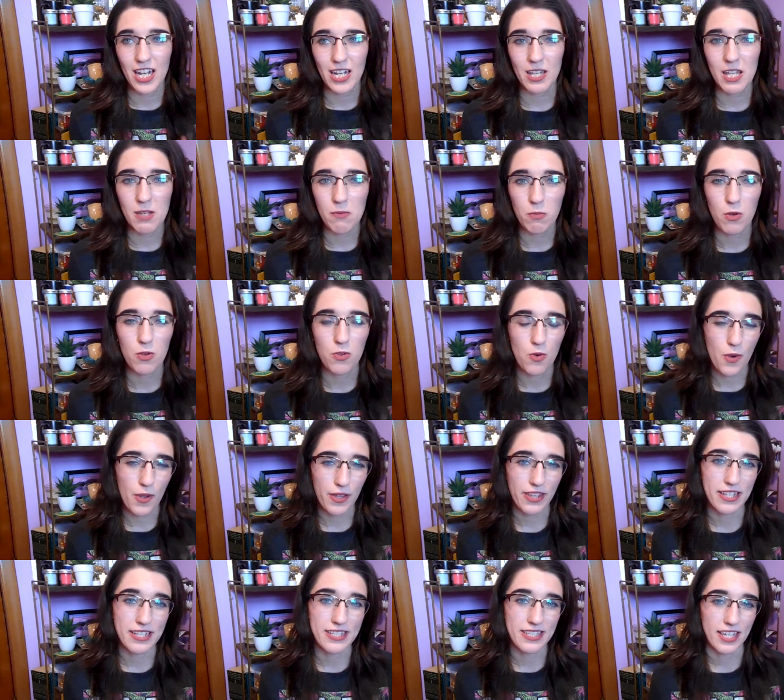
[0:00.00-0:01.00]
of people with
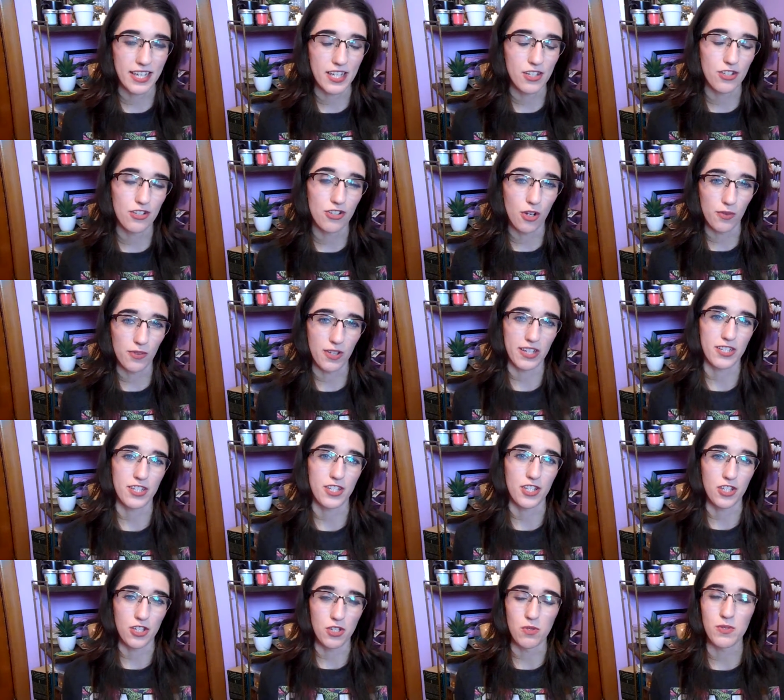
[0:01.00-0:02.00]
oily skin don't like to
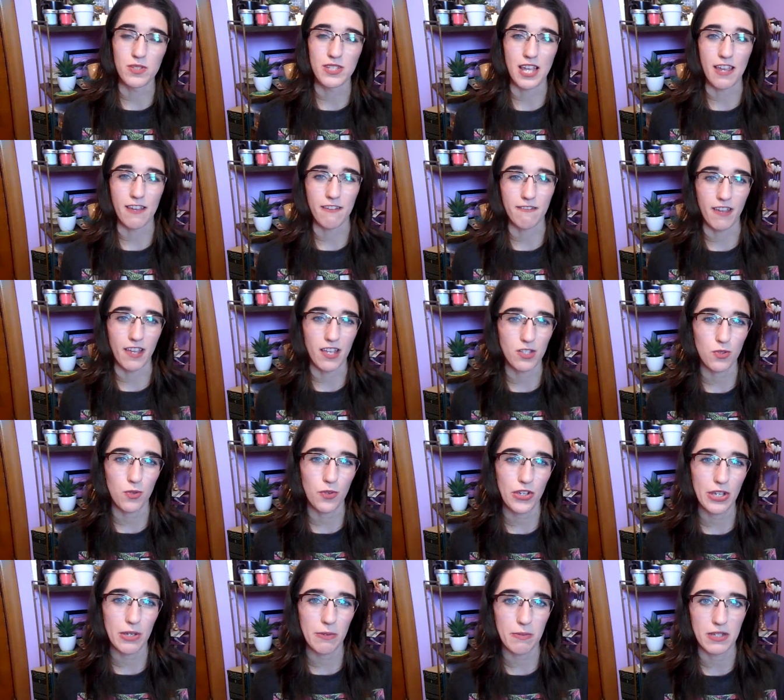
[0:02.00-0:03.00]
use a face
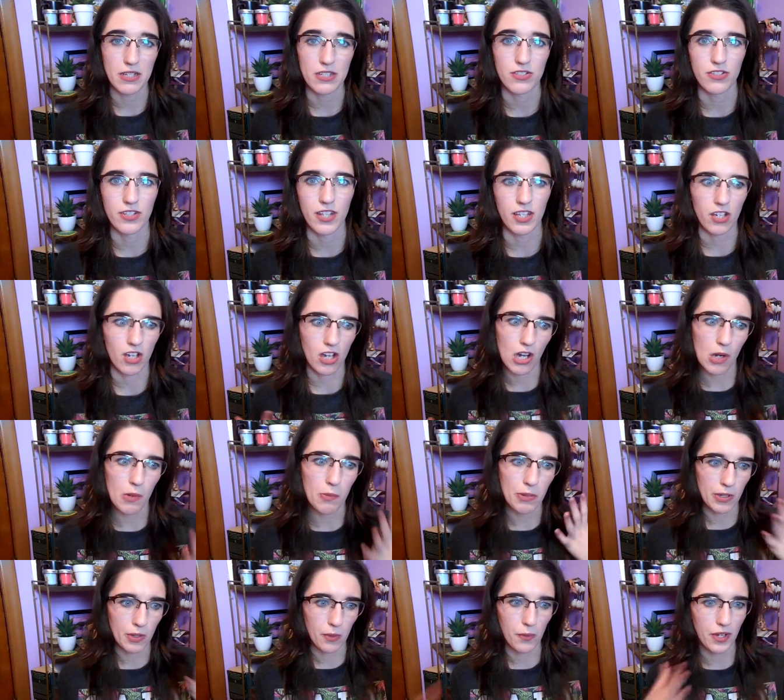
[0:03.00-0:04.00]
oil because they're like, oh,
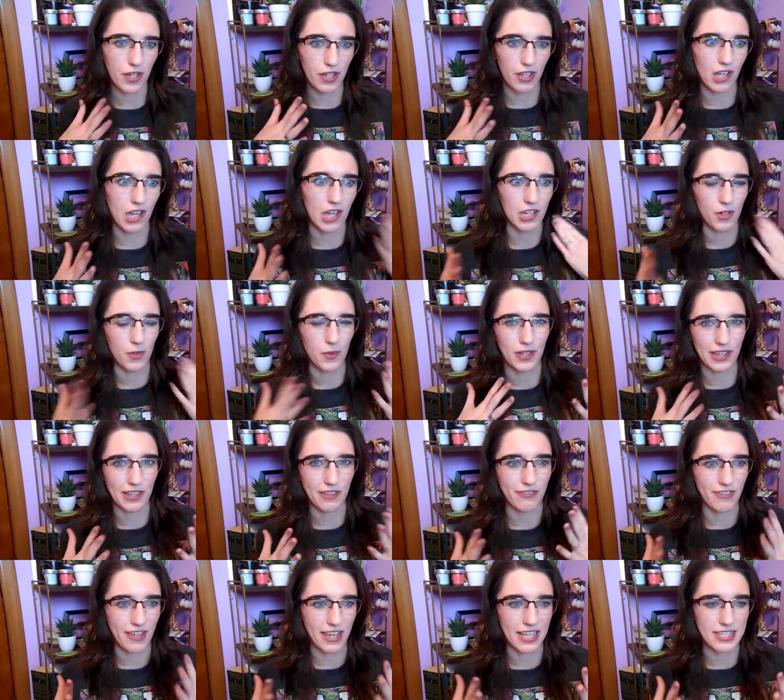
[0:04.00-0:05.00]
put oil on an oily
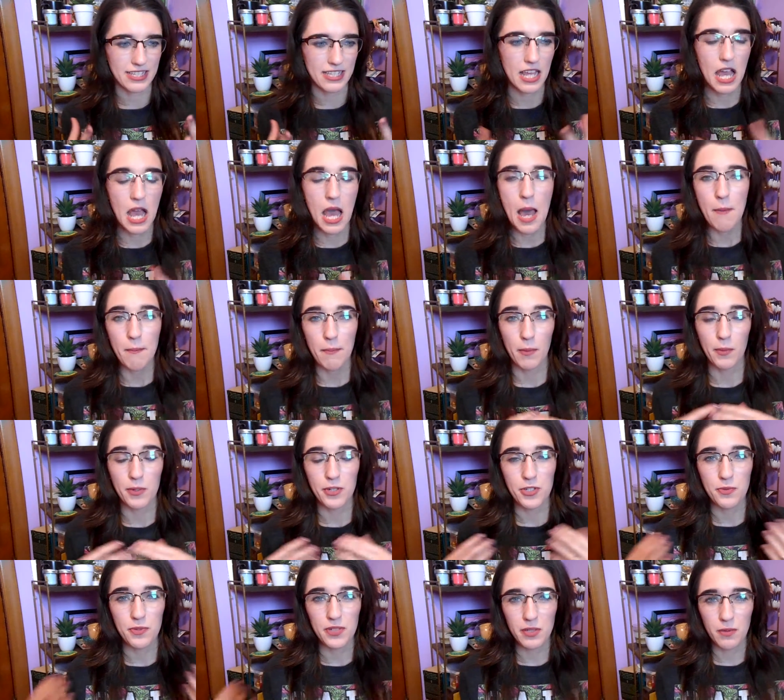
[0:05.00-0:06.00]
face. But what
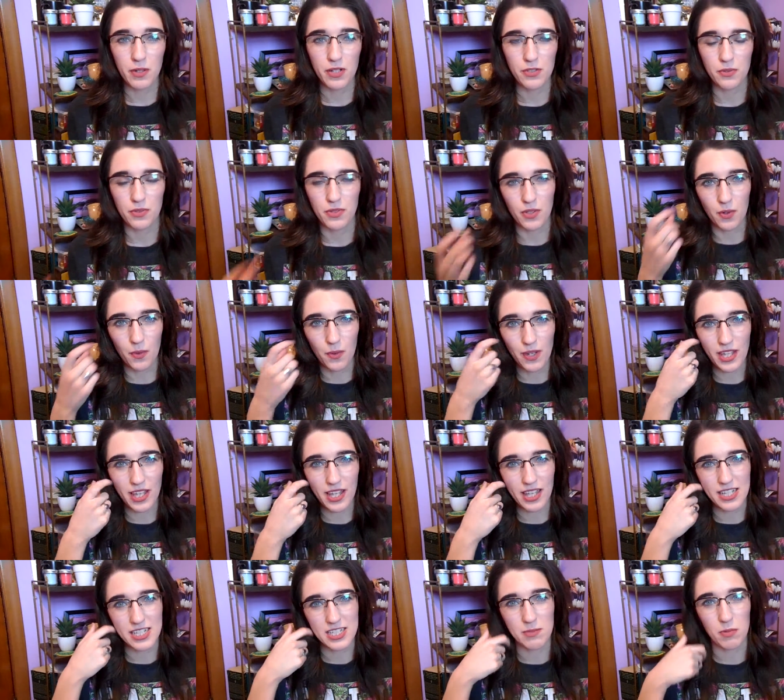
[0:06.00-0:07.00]
you really want to do with the oil,
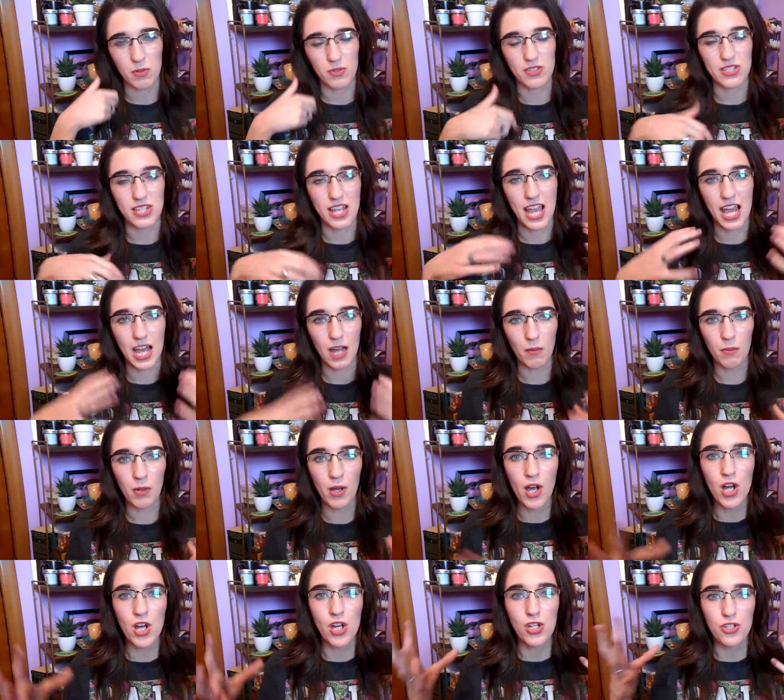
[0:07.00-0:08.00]
it's supposed to help
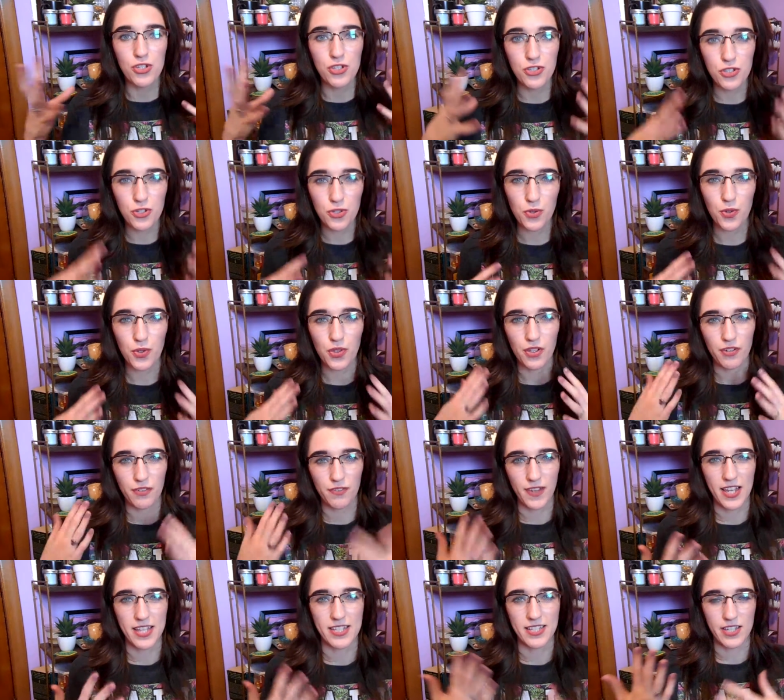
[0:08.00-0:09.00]
soothe your
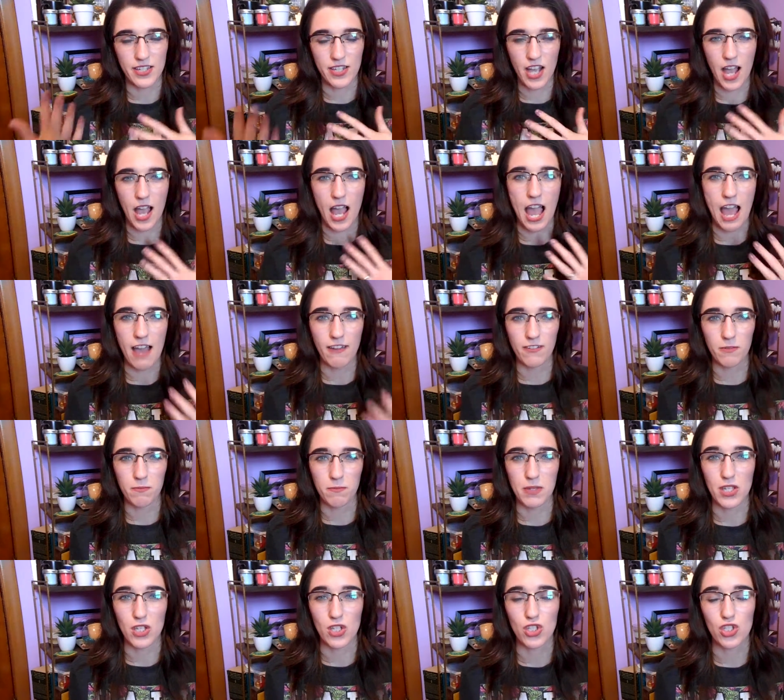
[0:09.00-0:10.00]
face and not have it
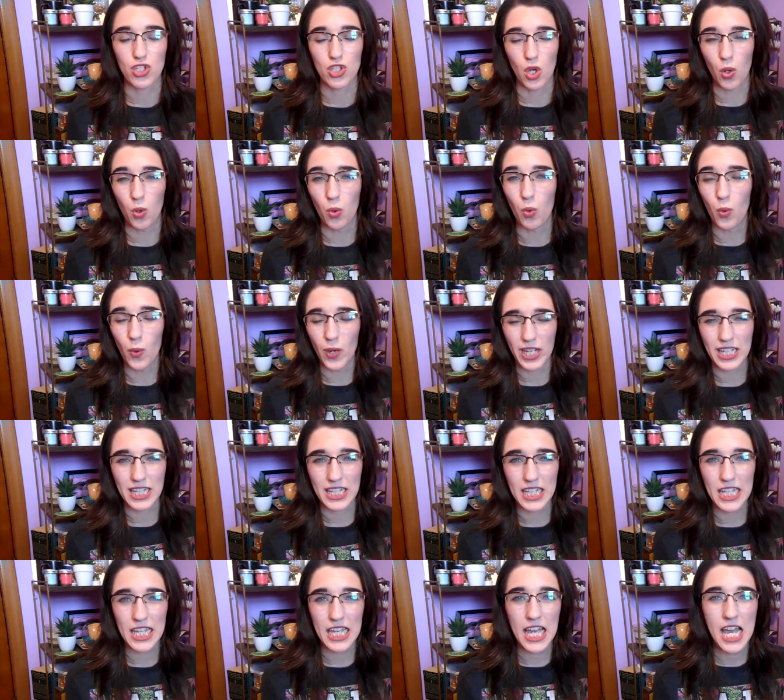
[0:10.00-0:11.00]
be so
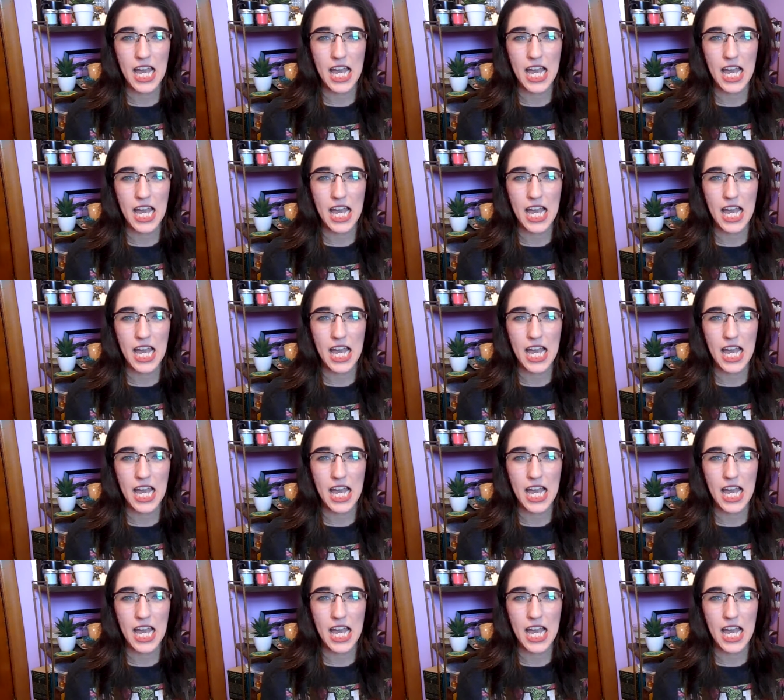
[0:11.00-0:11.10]
oily